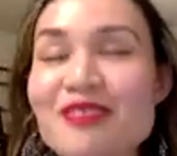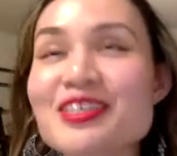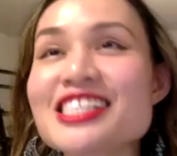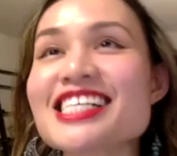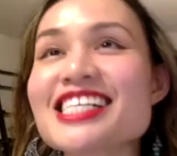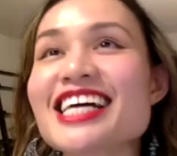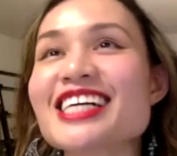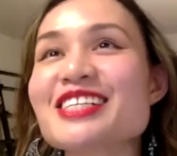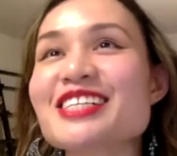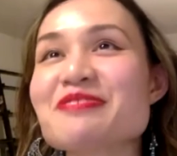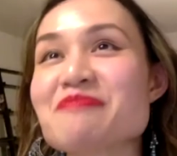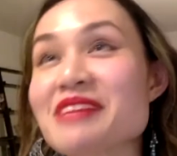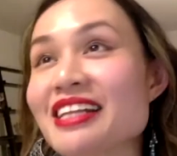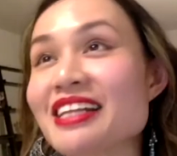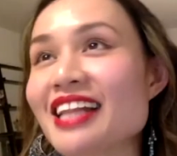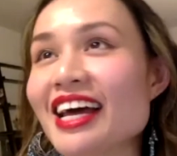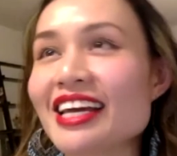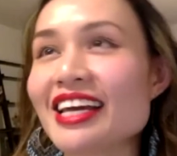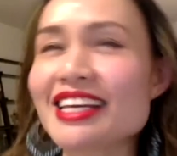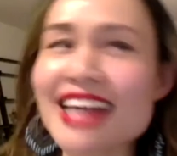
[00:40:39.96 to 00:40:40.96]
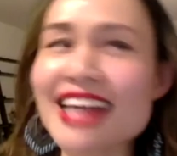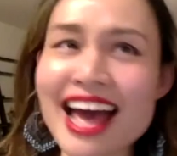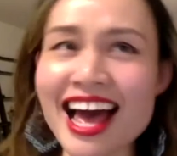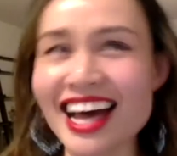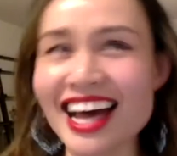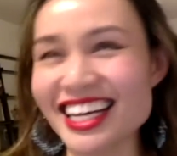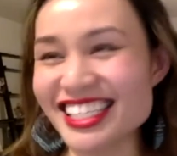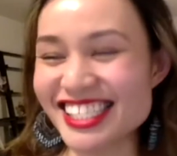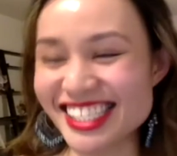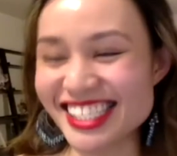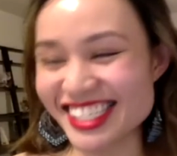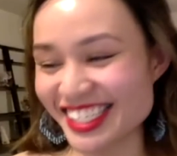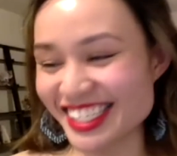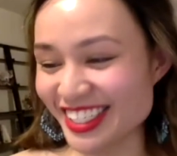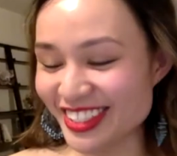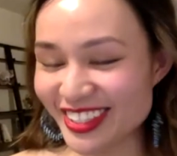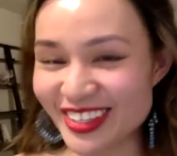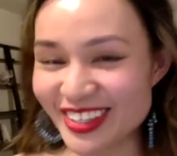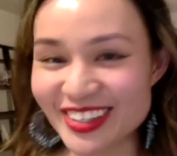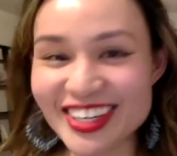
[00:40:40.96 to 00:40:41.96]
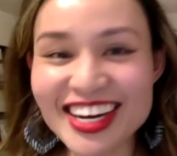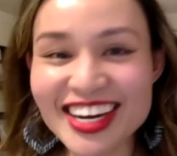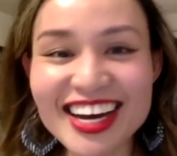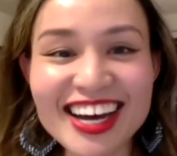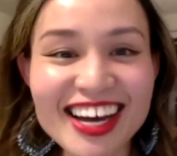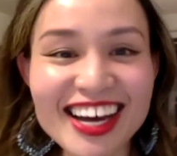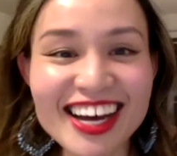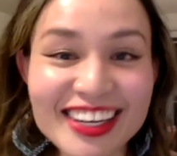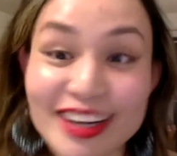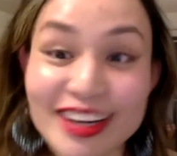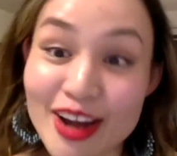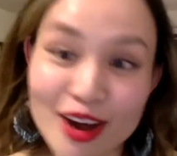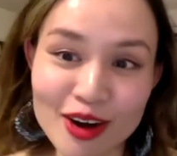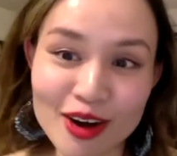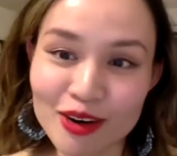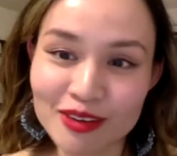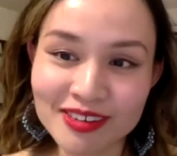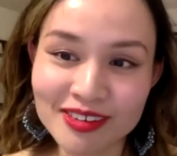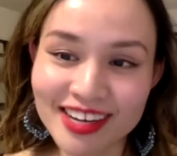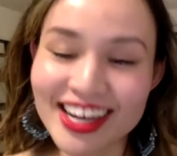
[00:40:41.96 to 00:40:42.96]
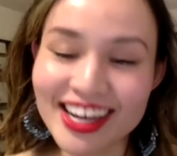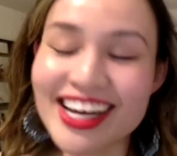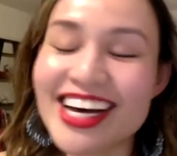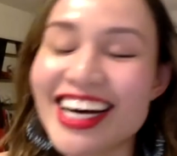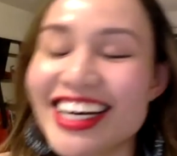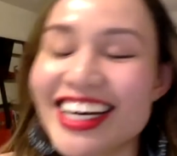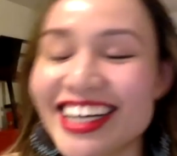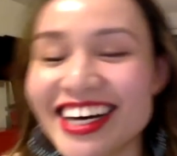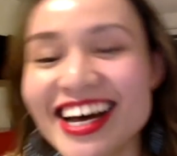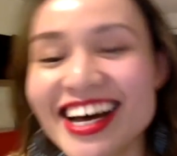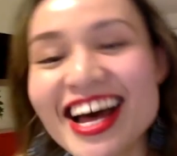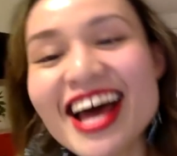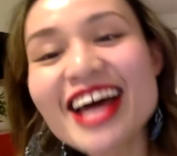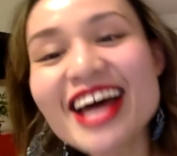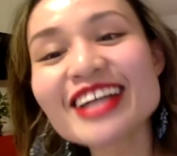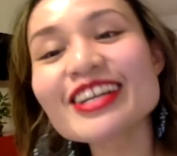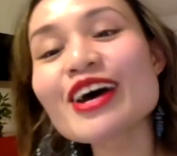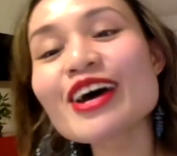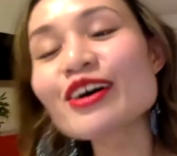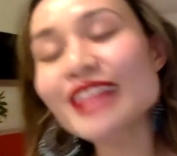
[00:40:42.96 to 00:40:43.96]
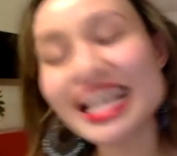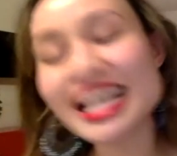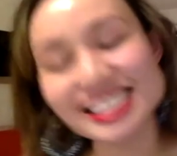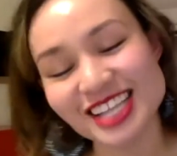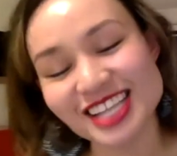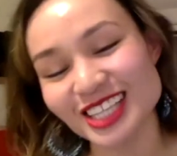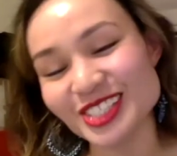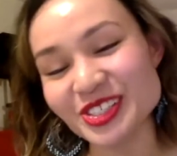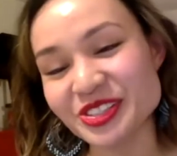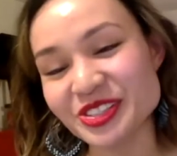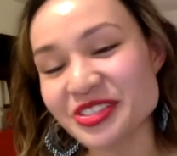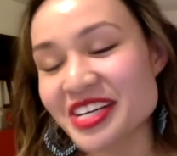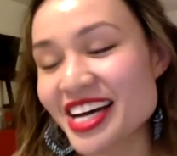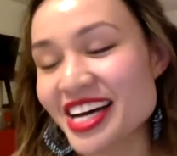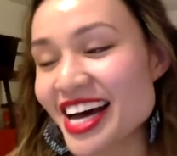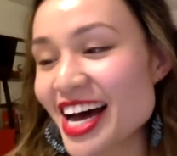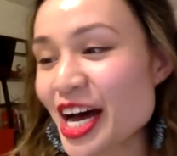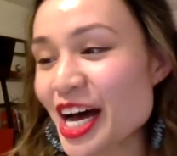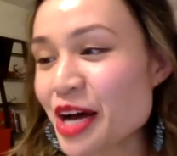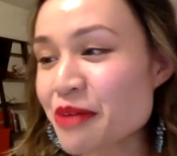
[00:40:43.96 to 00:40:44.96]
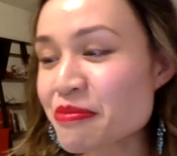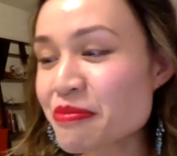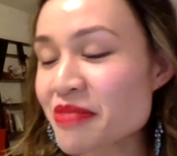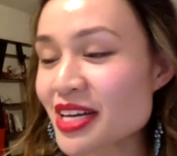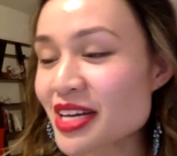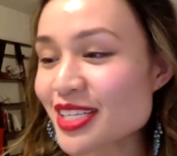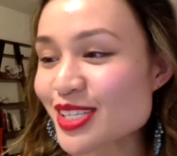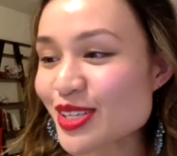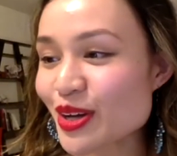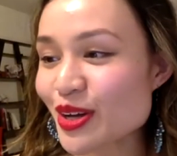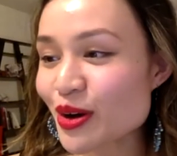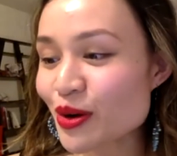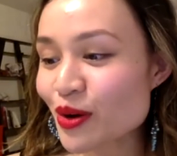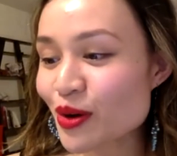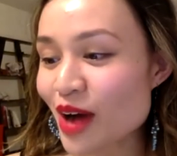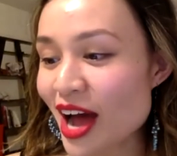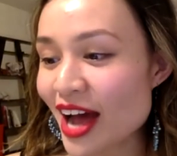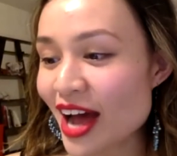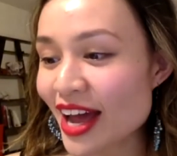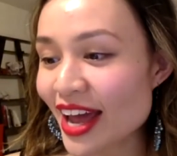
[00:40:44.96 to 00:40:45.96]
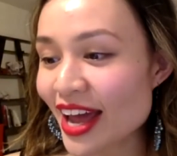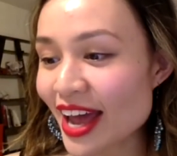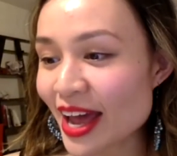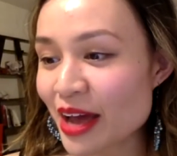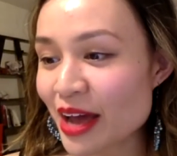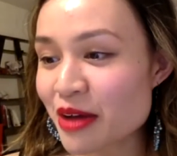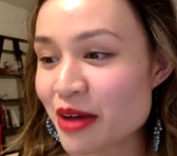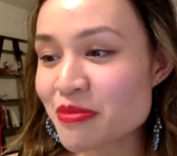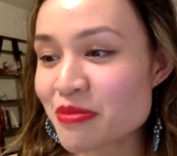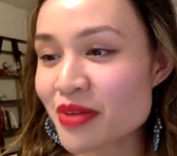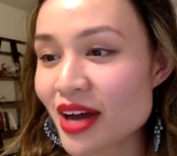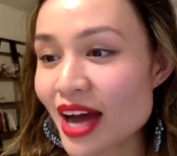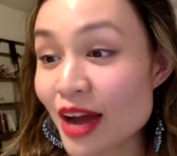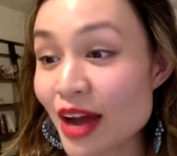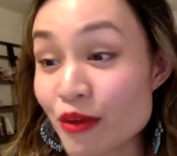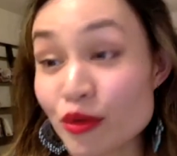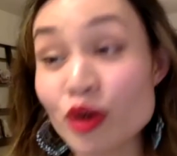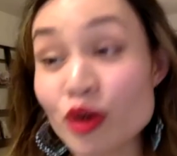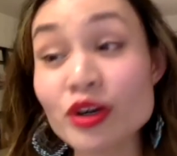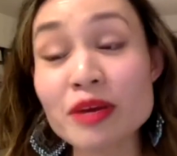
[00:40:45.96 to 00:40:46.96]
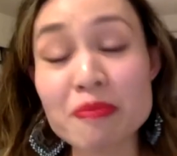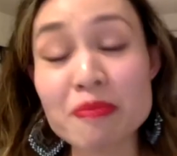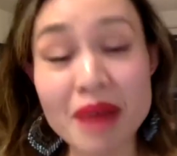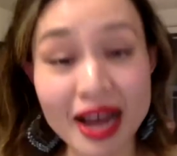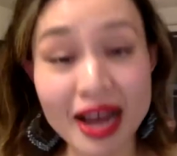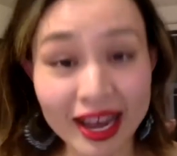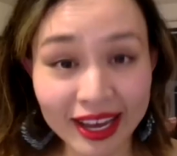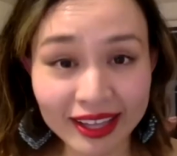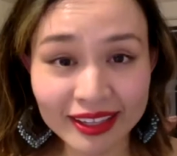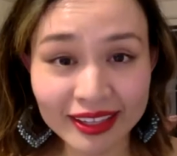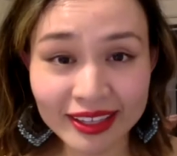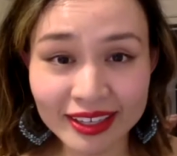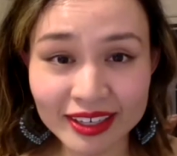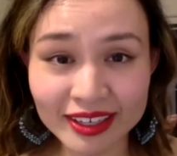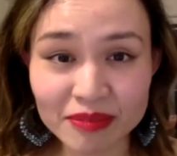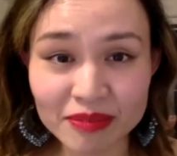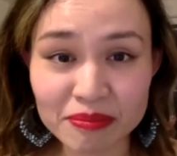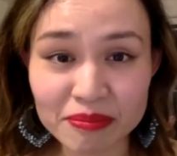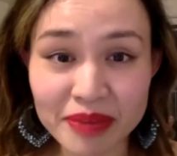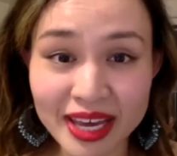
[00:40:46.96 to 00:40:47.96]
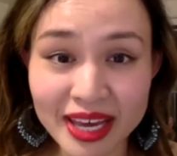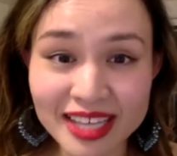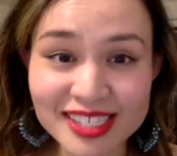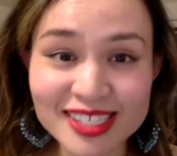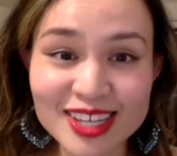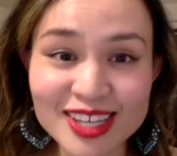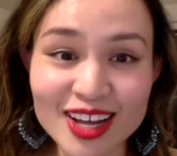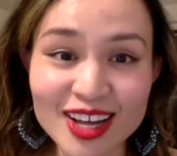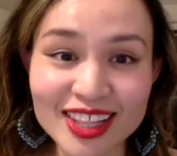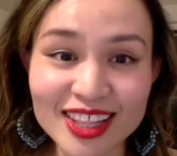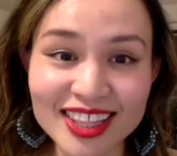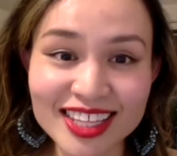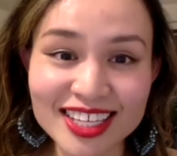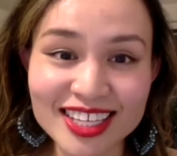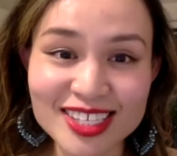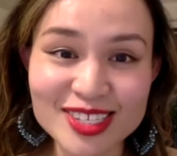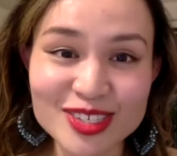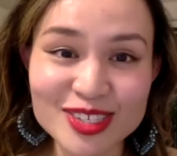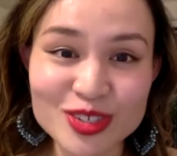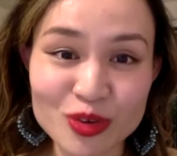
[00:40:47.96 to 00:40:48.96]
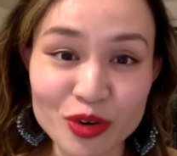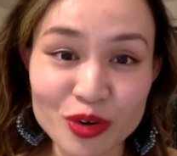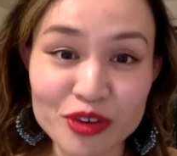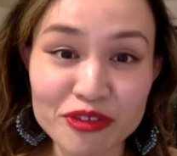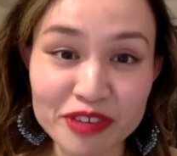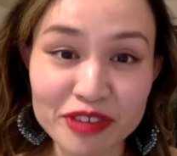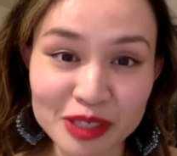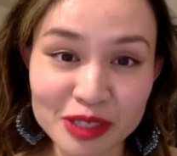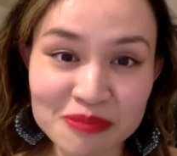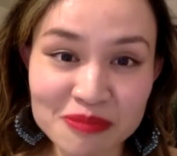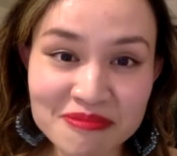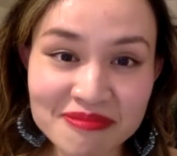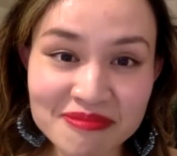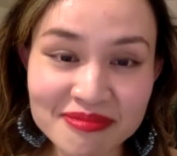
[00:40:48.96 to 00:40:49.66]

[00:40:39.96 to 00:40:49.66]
I could be like, yes, you know. No, no, that's not true. So I wrote a pilot based on this short film,